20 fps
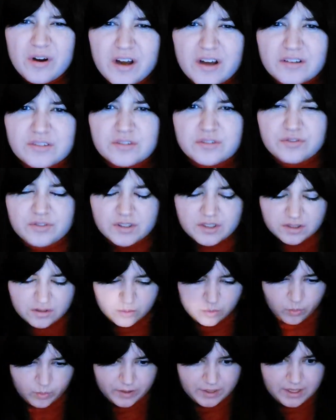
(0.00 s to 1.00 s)
I also feel like the
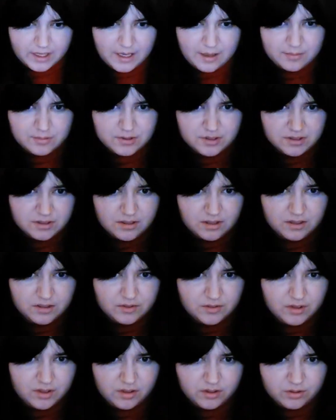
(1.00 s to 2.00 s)
wig capture is not even
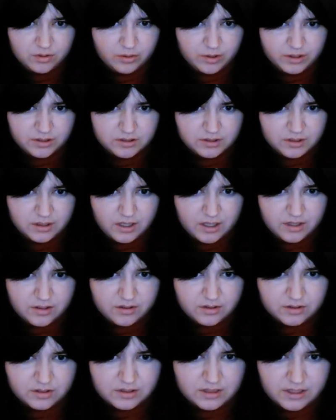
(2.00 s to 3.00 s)
on correctly either,
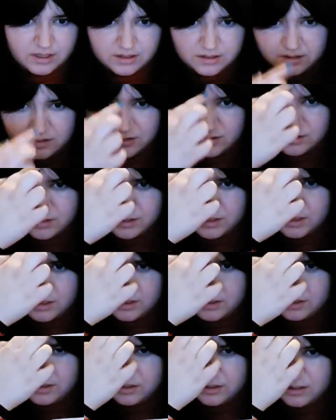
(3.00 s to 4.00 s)
because I can still see
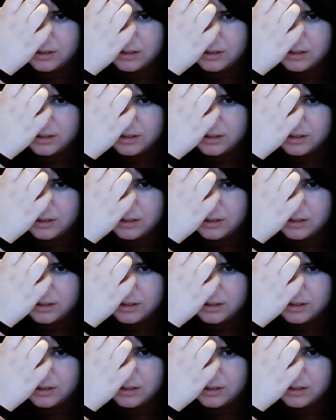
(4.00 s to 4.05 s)
it.